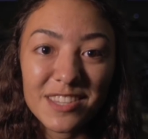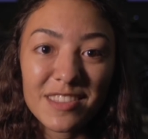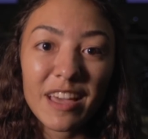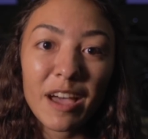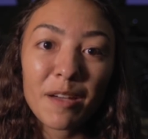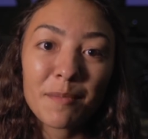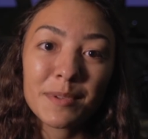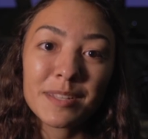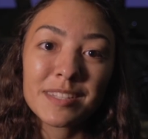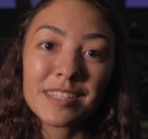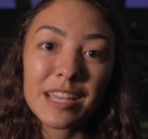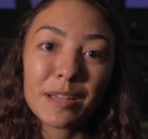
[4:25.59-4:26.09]
so
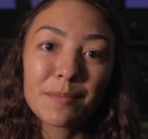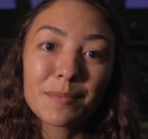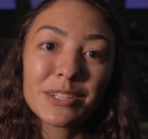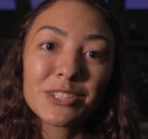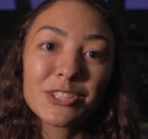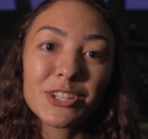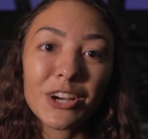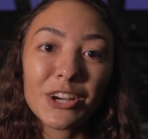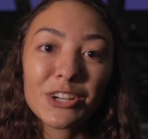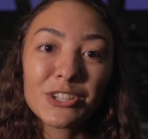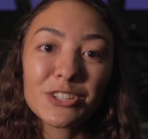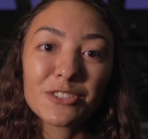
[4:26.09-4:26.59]
that means I'm
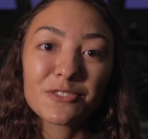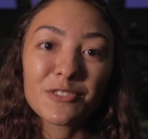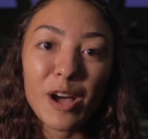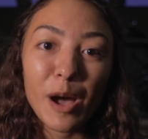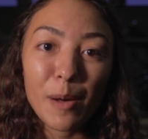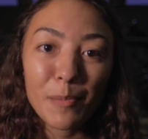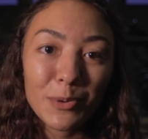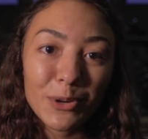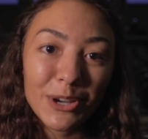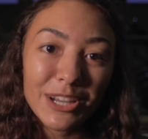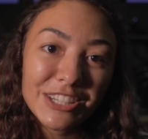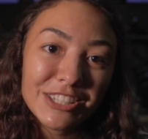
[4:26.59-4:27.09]
in charge of
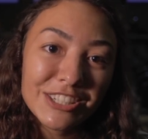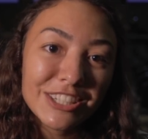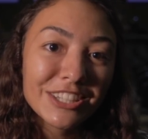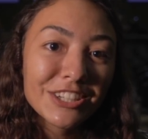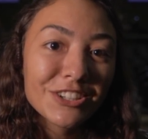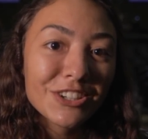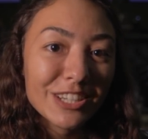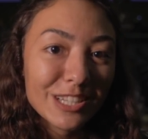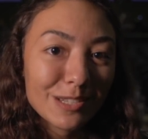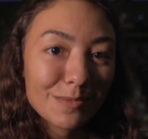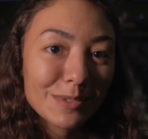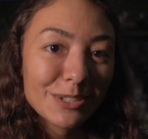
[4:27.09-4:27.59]

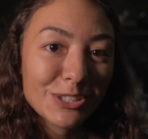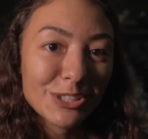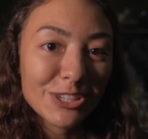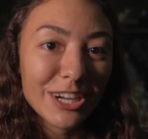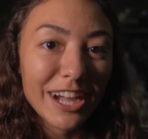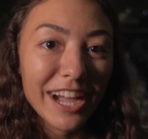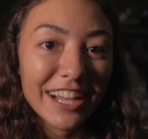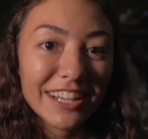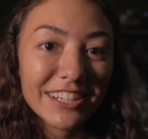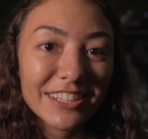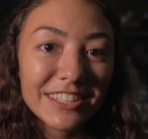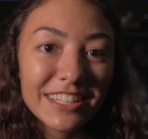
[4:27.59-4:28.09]
Operation Christmas
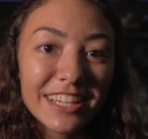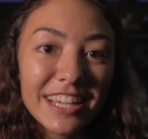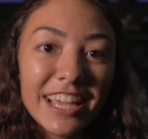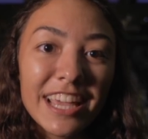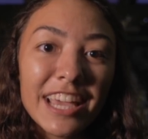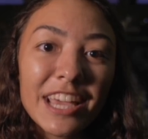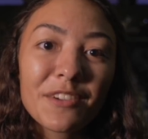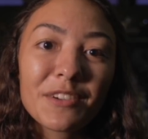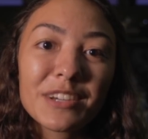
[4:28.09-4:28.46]
Child.